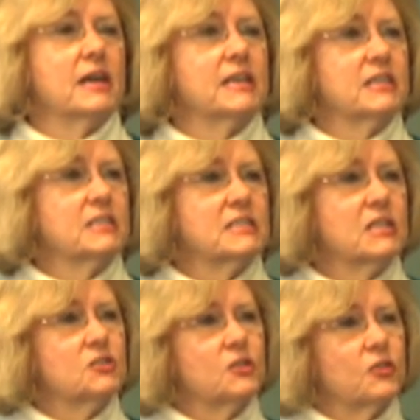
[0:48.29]
I get to
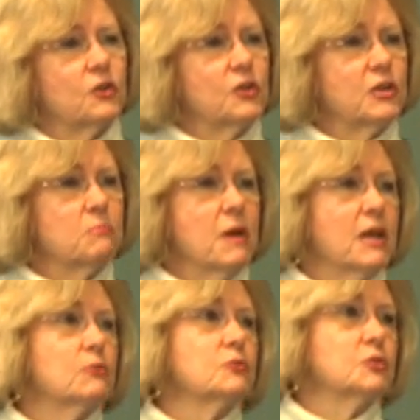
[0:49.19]
teach the 30-year
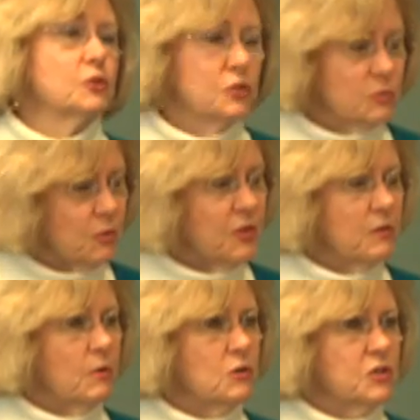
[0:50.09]
medical students when they
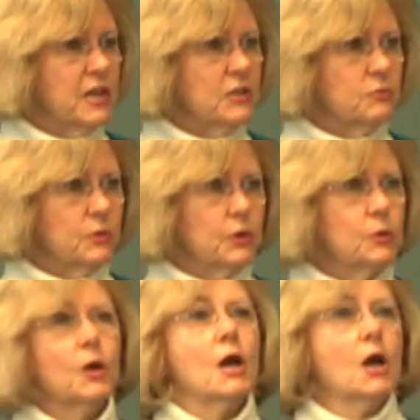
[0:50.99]
rotate through